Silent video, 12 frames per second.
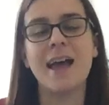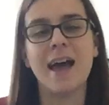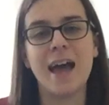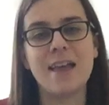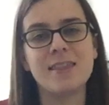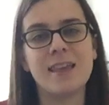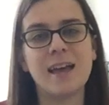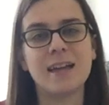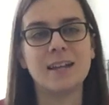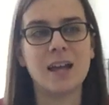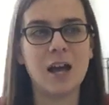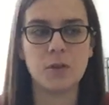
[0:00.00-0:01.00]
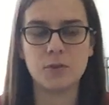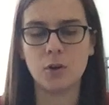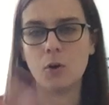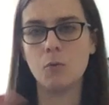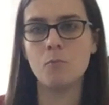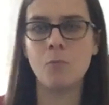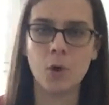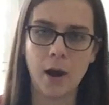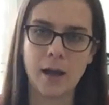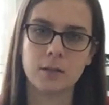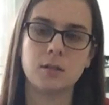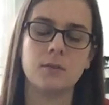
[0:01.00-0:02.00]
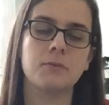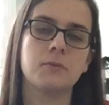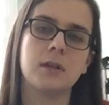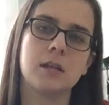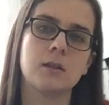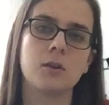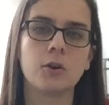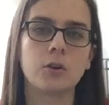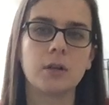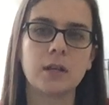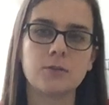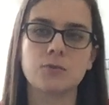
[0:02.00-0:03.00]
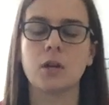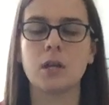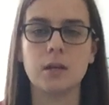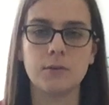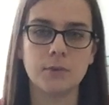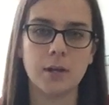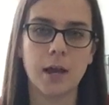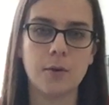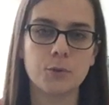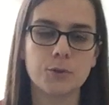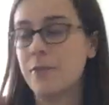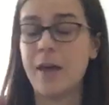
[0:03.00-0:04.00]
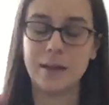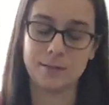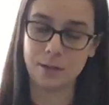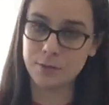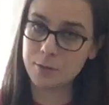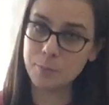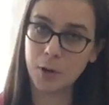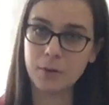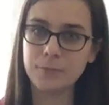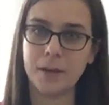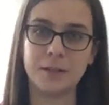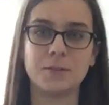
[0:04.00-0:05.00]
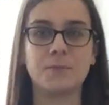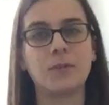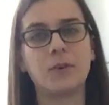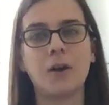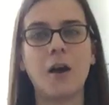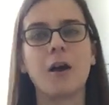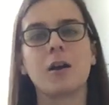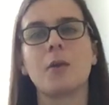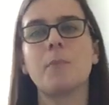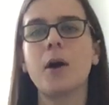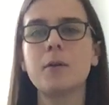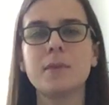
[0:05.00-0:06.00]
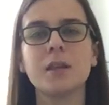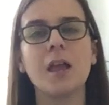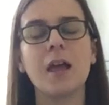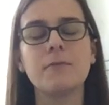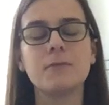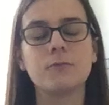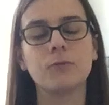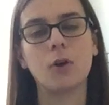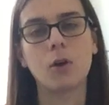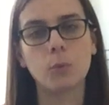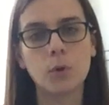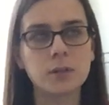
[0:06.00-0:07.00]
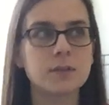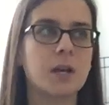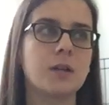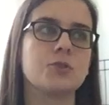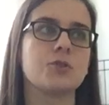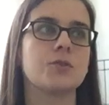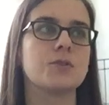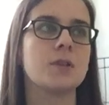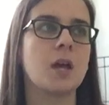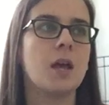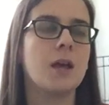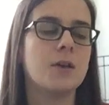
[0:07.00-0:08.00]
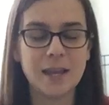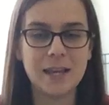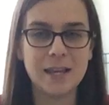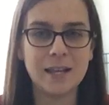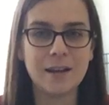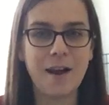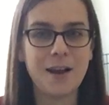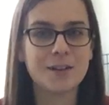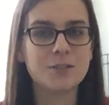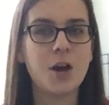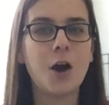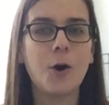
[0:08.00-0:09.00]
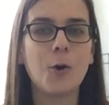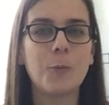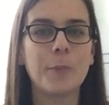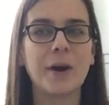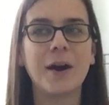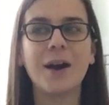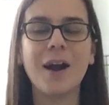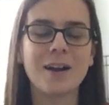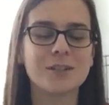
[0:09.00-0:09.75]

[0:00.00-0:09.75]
and then they're more active in the early sort of evening hours. That sounded perfect for our apartment life and for our work schedules. In October